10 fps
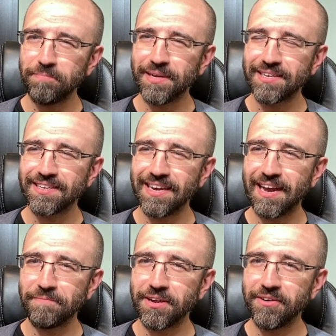but uh,
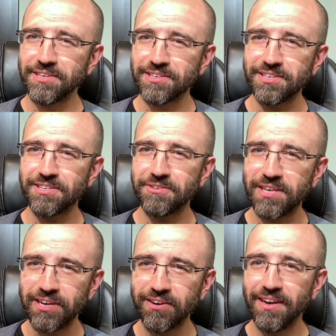I'm curious just to
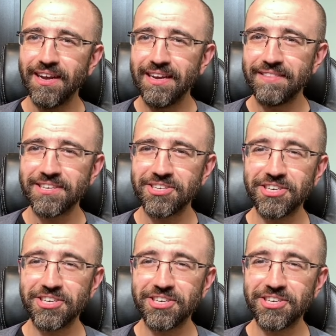hear this,